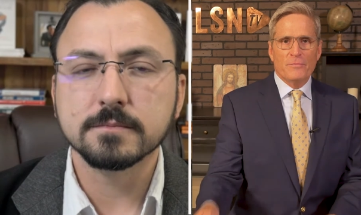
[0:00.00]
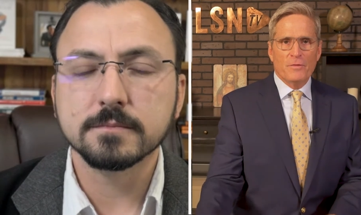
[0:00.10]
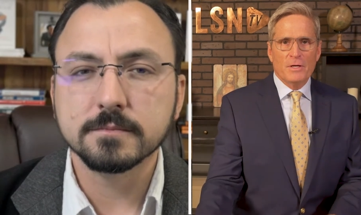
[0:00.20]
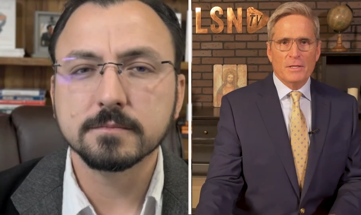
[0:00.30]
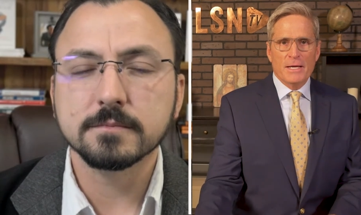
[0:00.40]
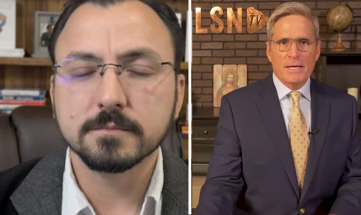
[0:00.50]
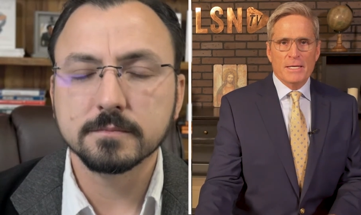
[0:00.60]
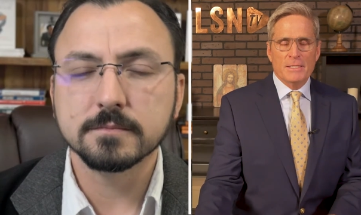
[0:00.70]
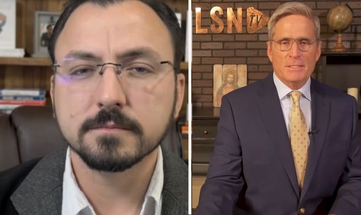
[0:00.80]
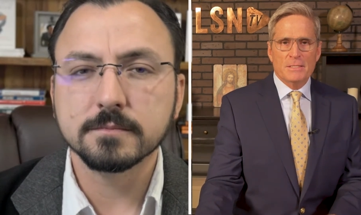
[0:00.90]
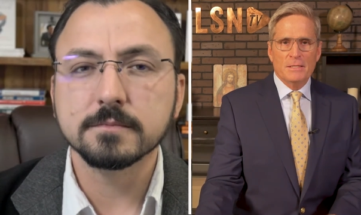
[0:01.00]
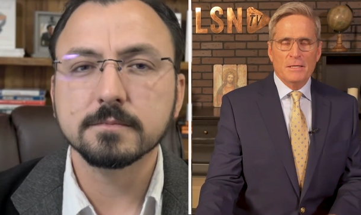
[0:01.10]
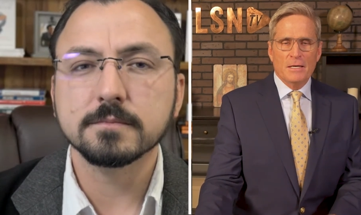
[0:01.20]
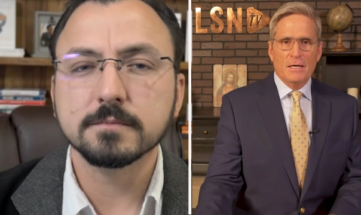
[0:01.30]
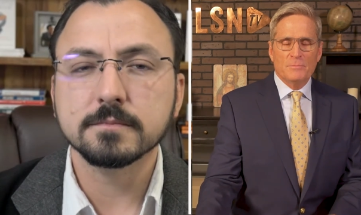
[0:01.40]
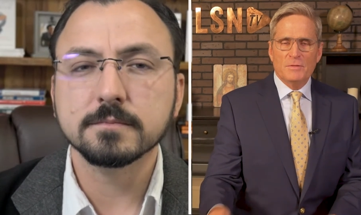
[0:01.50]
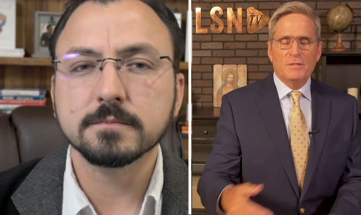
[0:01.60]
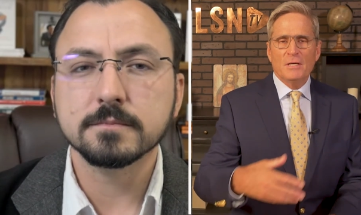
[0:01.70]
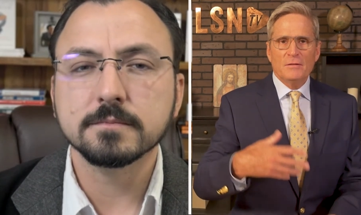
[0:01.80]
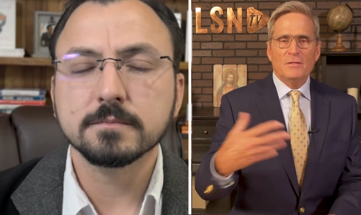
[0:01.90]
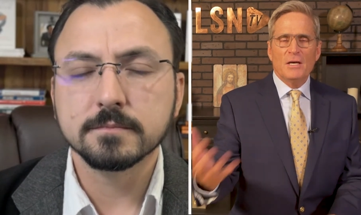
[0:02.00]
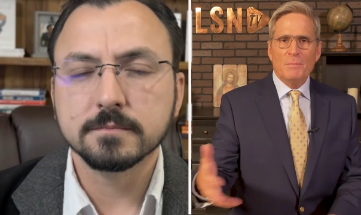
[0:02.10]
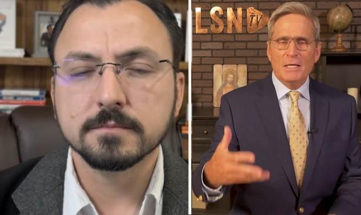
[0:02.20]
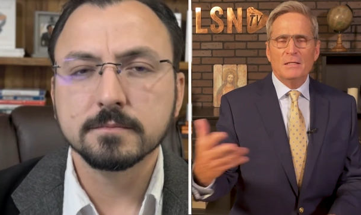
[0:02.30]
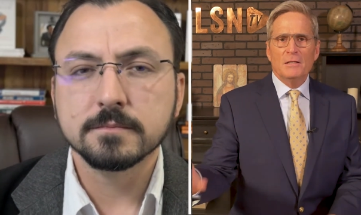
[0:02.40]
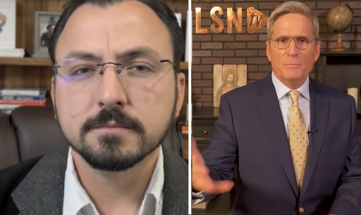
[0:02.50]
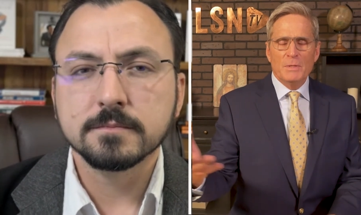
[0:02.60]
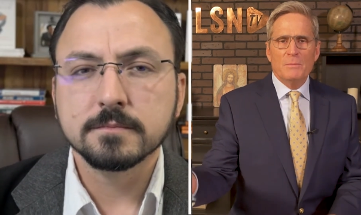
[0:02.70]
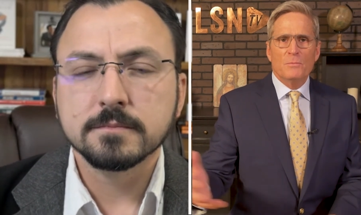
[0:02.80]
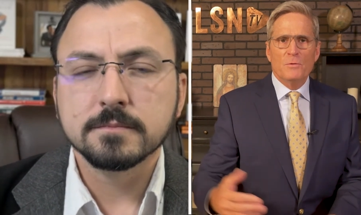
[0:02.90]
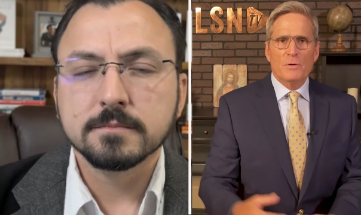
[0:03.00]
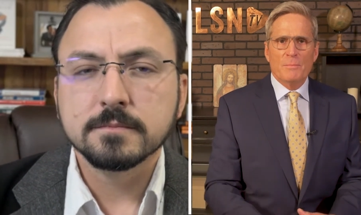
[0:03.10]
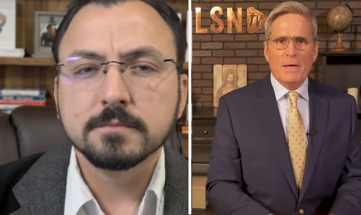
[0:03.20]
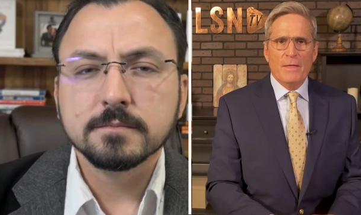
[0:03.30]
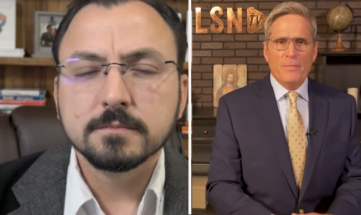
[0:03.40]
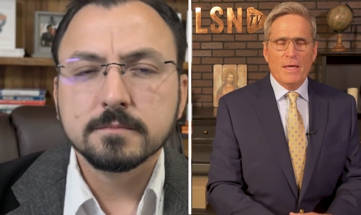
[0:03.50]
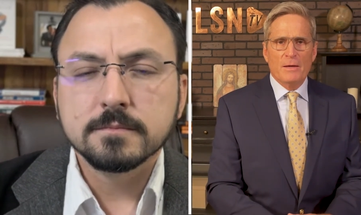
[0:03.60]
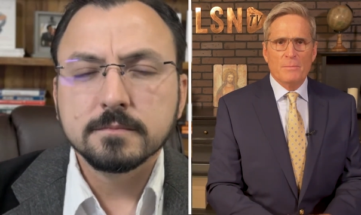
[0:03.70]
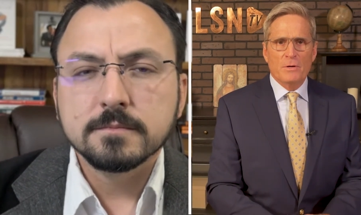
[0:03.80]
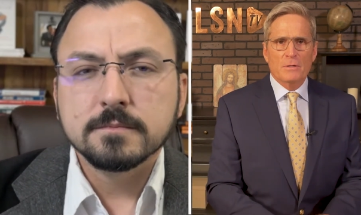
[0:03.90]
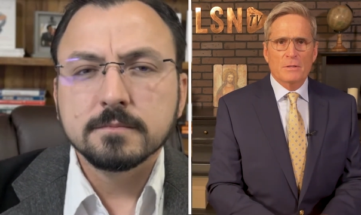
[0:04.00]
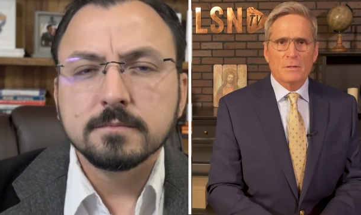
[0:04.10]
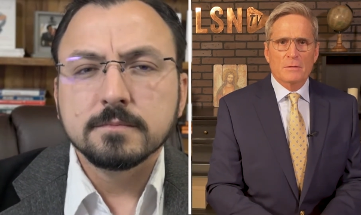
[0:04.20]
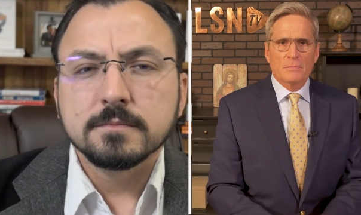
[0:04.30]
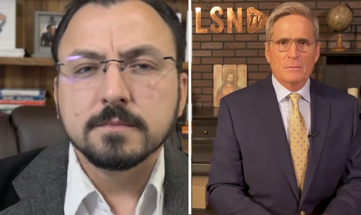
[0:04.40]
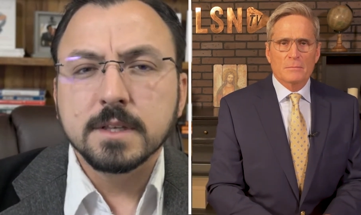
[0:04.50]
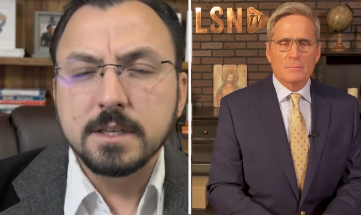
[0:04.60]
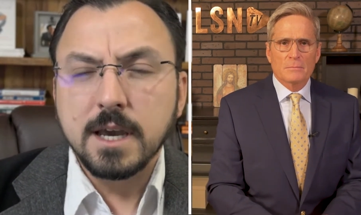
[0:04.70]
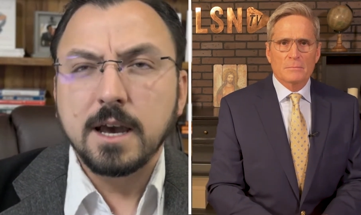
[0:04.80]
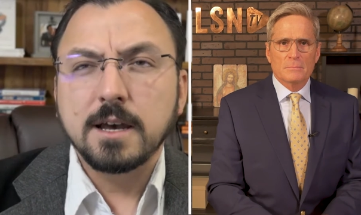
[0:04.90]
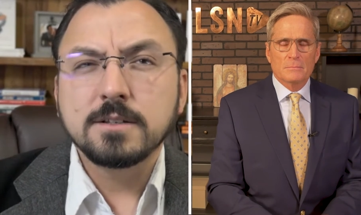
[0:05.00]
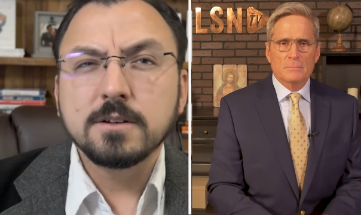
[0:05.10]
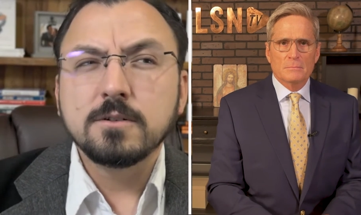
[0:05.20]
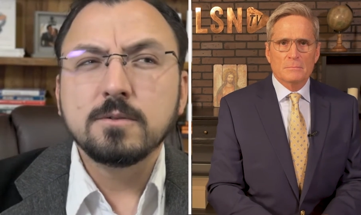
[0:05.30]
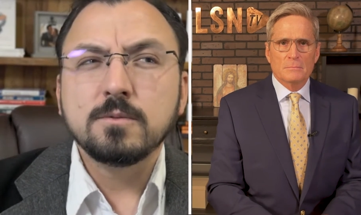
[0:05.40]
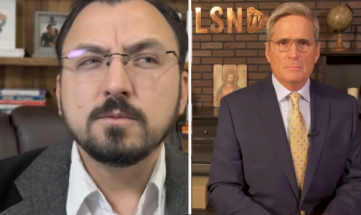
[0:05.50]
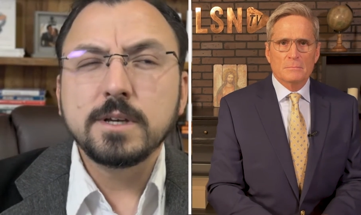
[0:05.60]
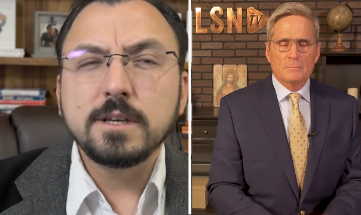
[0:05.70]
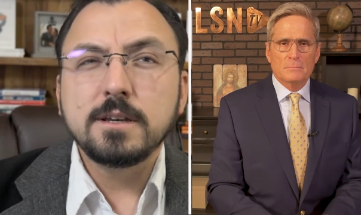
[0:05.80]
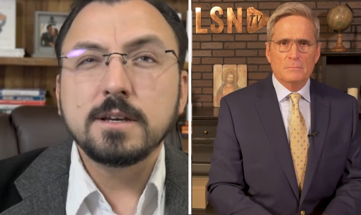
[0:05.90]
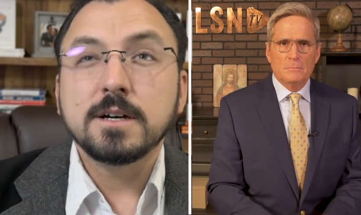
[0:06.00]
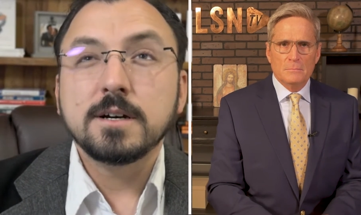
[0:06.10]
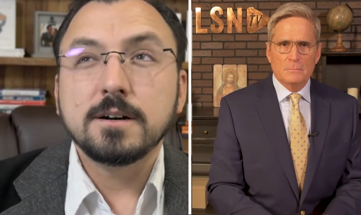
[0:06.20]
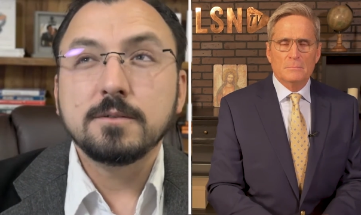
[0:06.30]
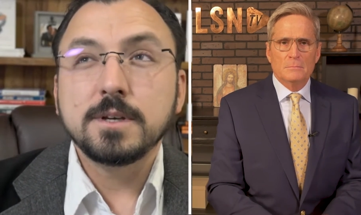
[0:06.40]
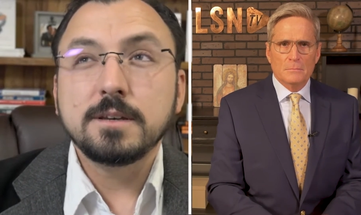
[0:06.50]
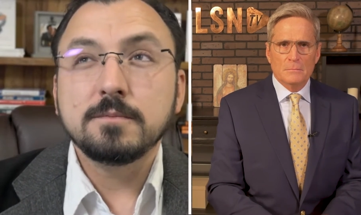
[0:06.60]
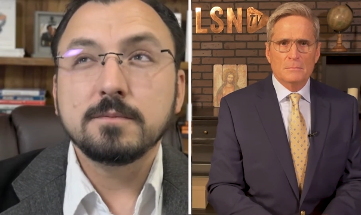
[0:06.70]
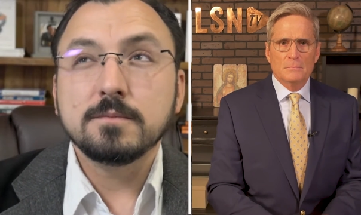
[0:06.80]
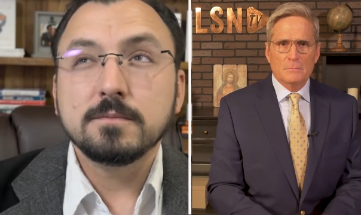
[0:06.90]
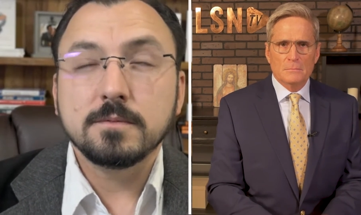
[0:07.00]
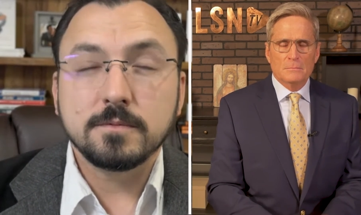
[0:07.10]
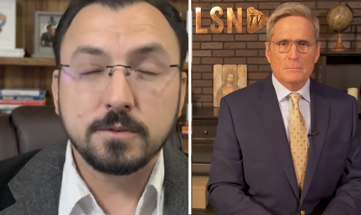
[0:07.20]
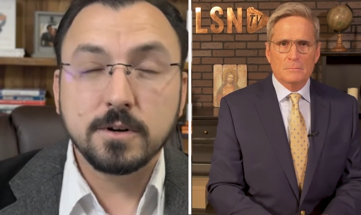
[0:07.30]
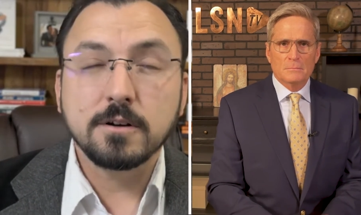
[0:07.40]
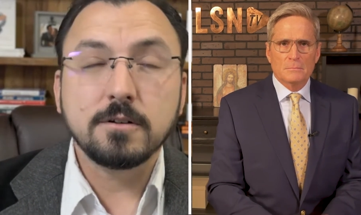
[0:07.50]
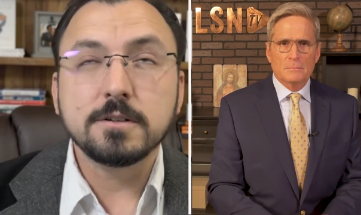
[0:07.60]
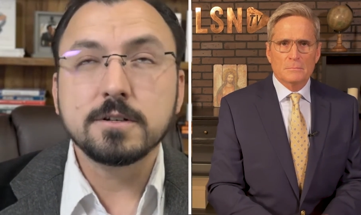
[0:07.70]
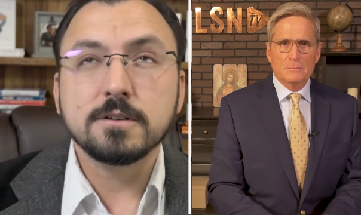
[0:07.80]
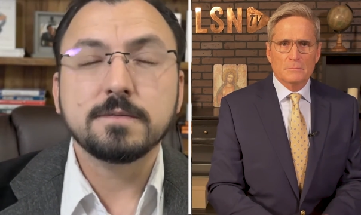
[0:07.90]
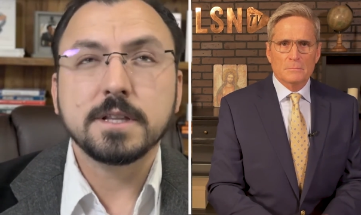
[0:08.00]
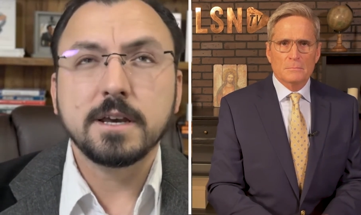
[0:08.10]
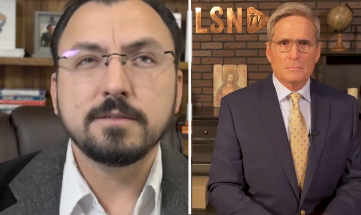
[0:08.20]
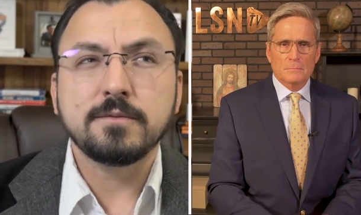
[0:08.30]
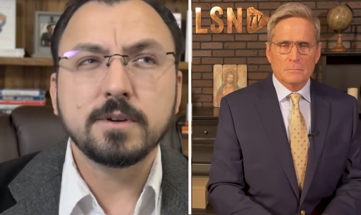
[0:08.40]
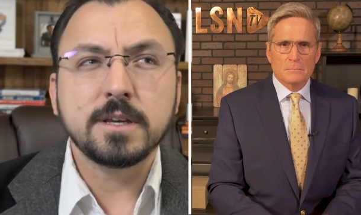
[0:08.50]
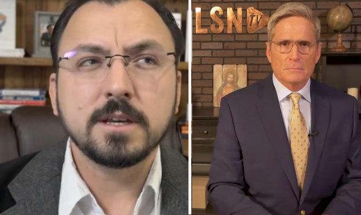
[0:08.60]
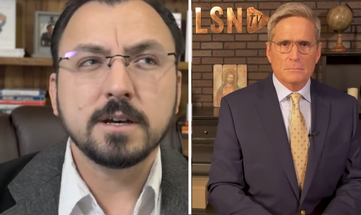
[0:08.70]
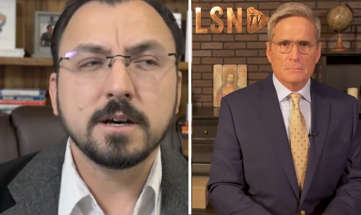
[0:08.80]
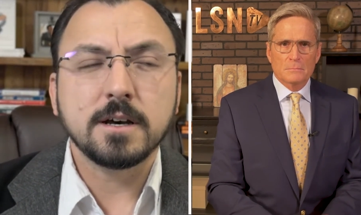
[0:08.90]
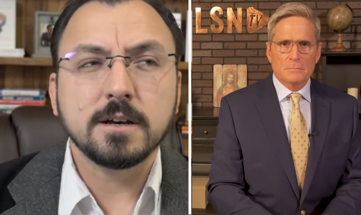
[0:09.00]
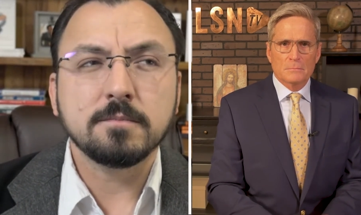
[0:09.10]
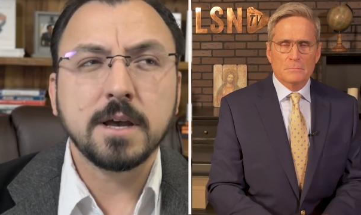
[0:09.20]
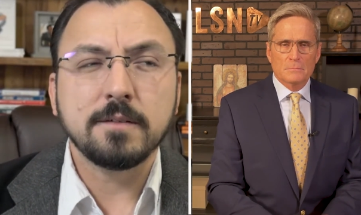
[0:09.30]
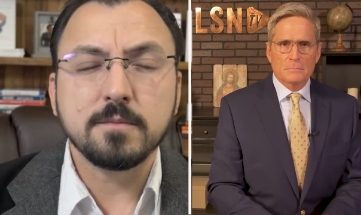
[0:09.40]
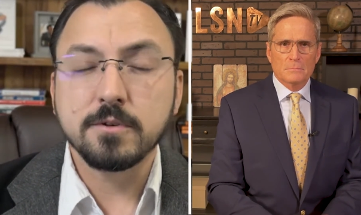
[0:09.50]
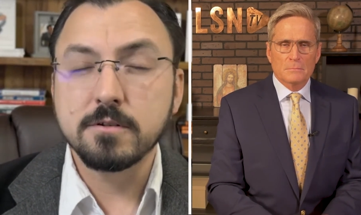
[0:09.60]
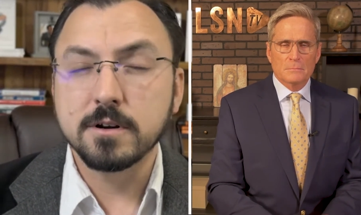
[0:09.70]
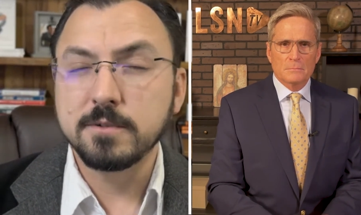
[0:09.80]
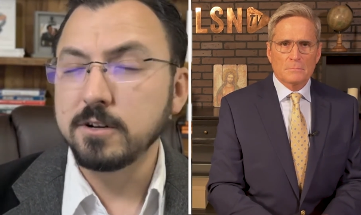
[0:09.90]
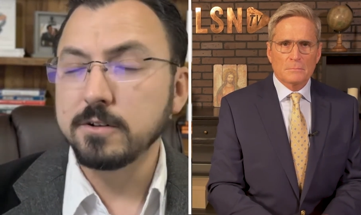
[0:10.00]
Speaker 1: front lines. Um, tell tell me a little bit more about that, Mark. Yeah, so we
Speaker 2: uh, we through our Coalition for Life, we uh, have a program called Her